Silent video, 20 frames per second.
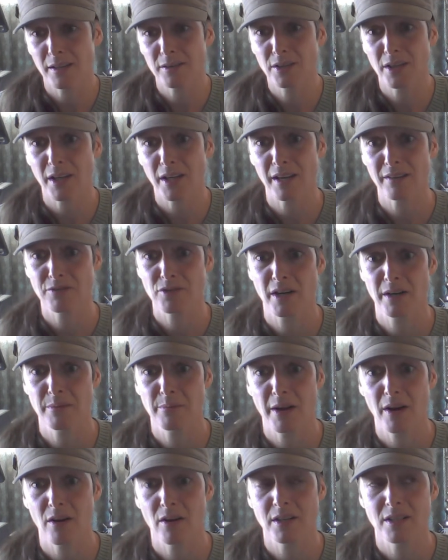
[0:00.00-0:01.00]
look, I've tried
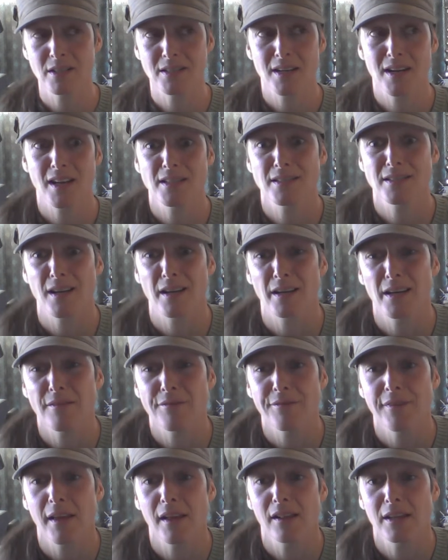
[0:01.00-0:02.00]
my hardest and I suck and
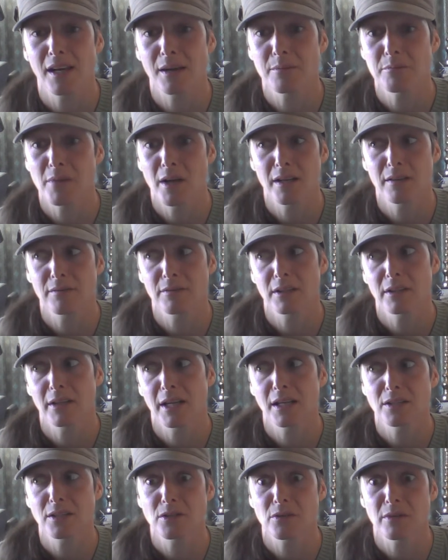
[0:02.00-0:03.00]
I fail and I'm not even
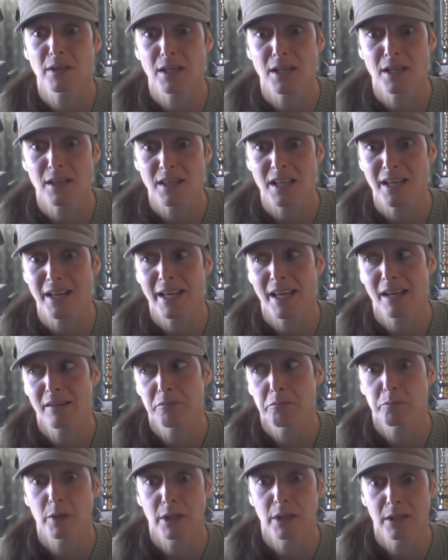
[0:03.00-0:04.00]
like doing anything and I
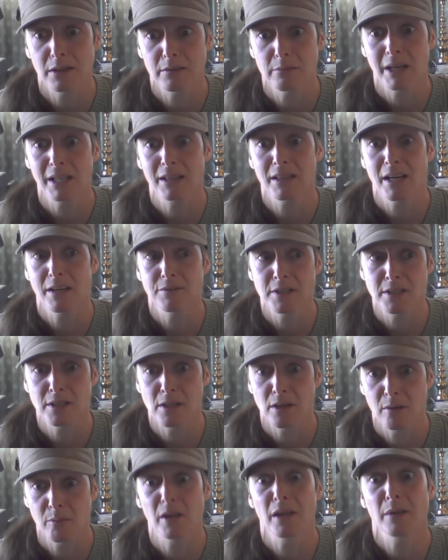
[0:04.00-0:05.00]
can't breathe and my life is
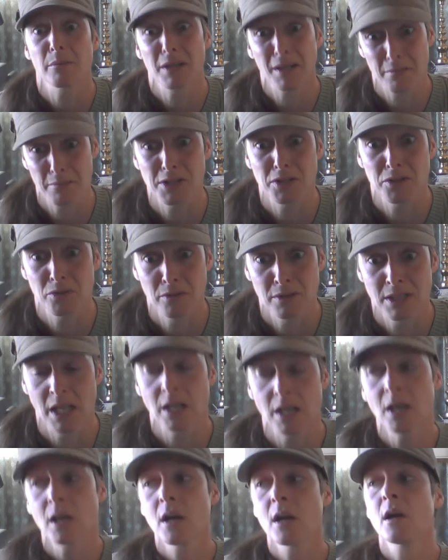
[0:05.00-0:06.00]
terrible and I'm gonna commit suicide.